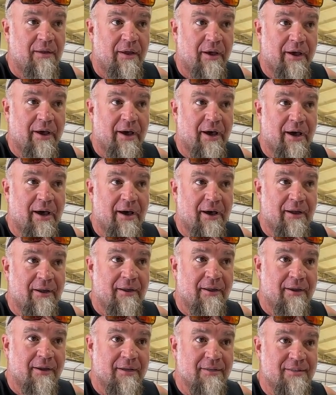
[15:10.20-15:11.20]

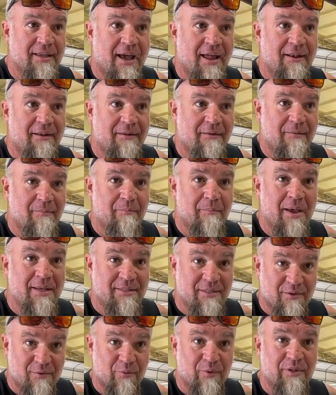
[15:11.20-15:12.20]
Because that
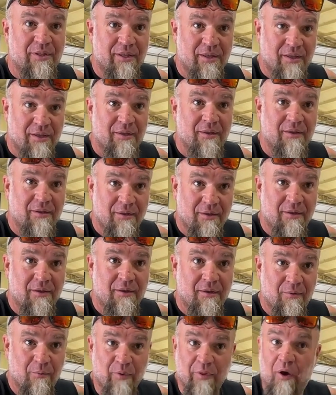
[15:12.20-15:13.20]
messes with
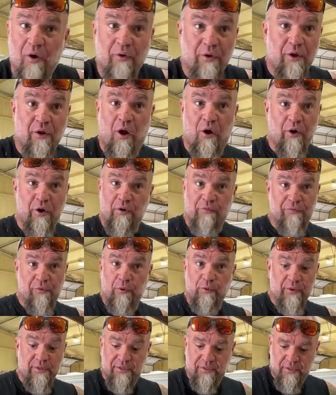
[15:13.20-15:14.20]
all your
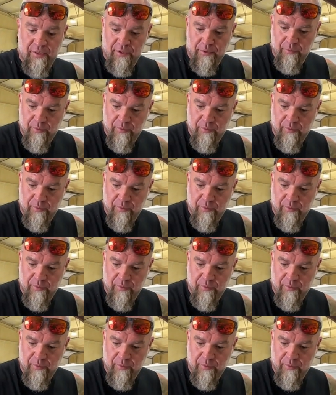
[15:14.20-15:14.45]
fluids too.